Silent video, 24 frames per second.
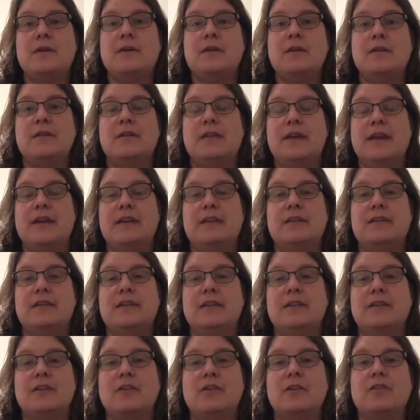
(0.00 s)
that
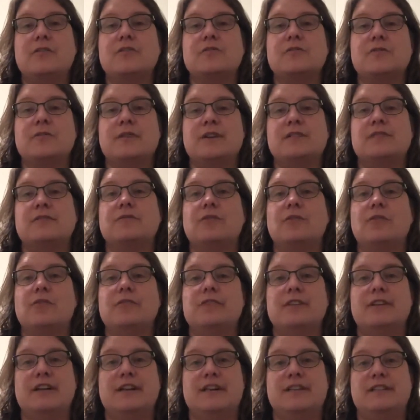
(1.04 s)
the occurrence rates of
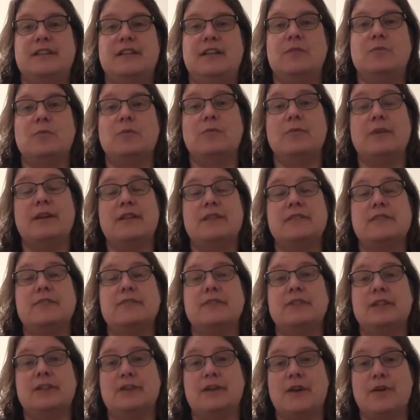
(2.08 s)
COVID-19 were
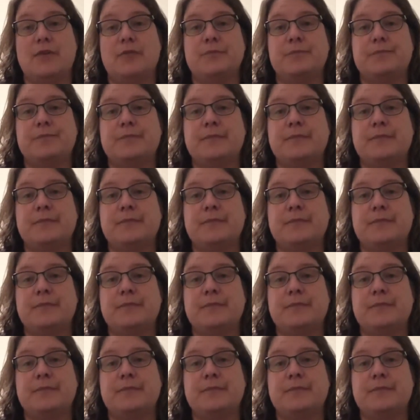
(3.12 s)
relatively low.